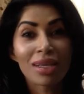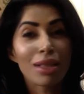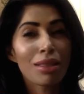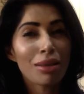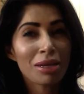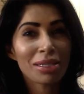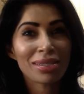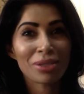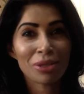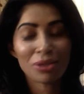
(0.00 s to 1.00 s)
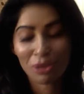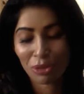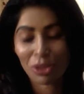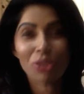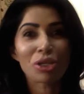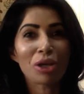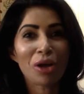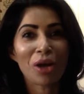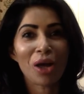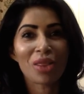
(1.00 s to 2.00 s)
A lot of soul-searching
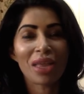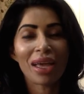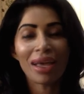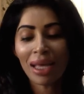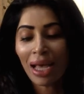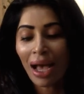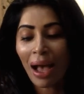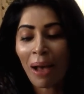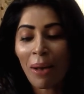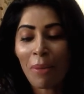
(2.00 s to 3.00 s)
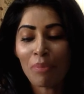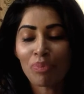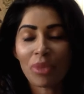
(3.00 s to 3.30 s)
going on there.